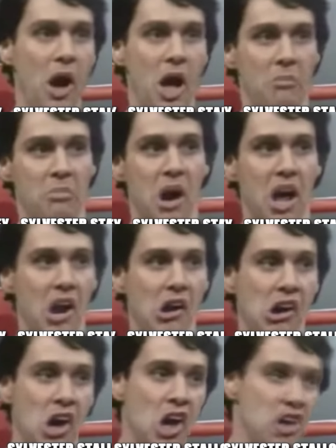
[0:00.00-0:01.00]
No way,
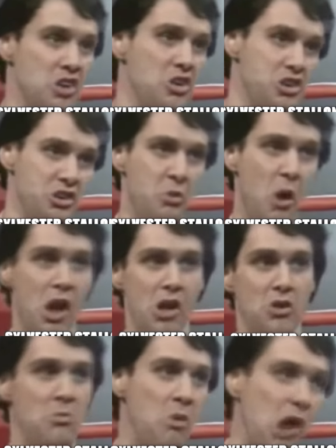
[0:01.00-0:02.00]
Bala. You
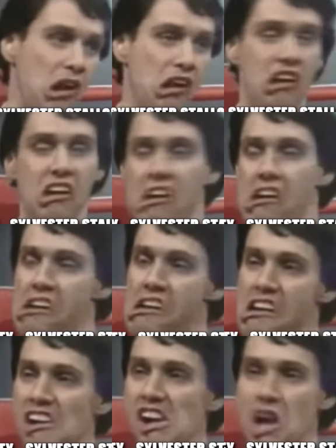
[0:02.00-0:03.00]
just want to humiliate.
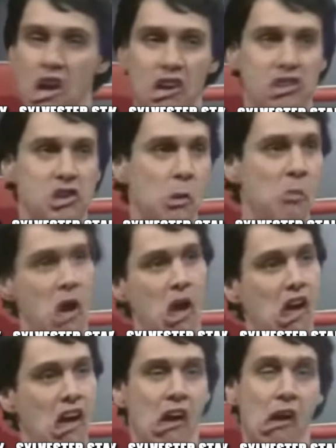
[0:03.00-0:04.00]

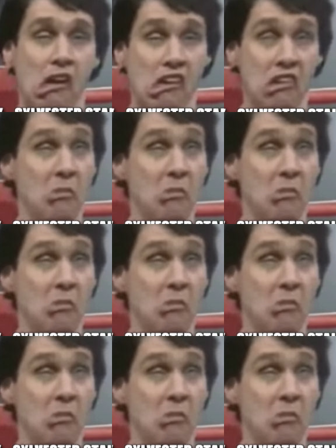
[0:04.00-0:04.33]
You blue.